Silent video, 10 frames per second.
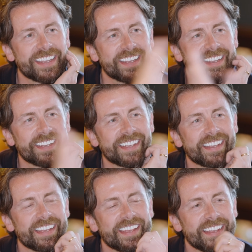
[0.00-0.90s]
she's
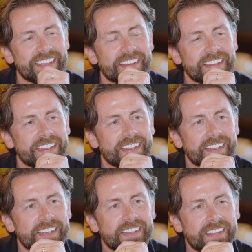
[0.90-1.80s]
built,
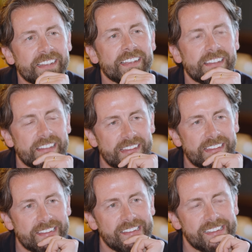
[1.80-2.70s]
everything's brilliant
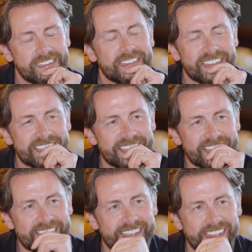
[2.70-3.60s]
now. It just feels
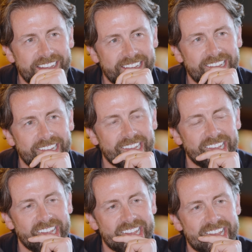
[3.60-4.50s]
like it's all settling
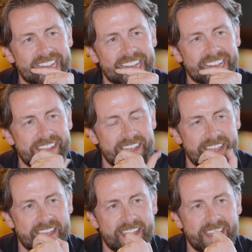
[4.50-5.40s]
in. But yeah,
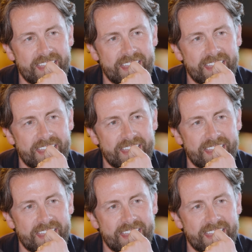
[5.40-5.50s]
getting